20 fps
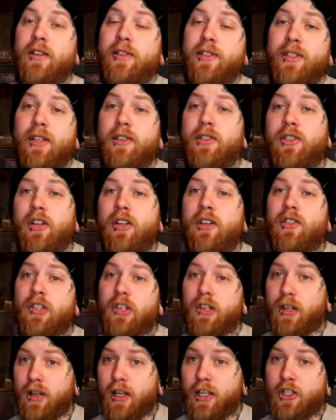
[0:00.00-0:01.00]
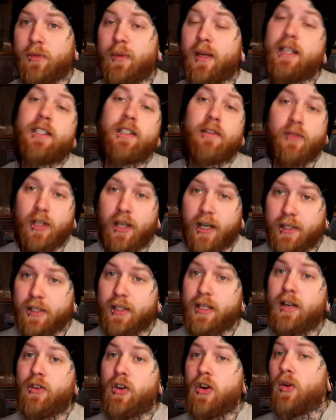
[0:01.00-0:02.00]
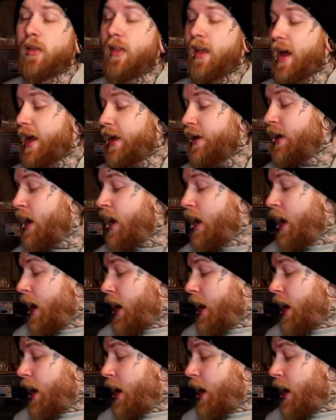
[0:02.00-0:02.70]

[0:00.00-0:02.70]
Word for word: are sisters, they're clutch mates if you guys didn't know that.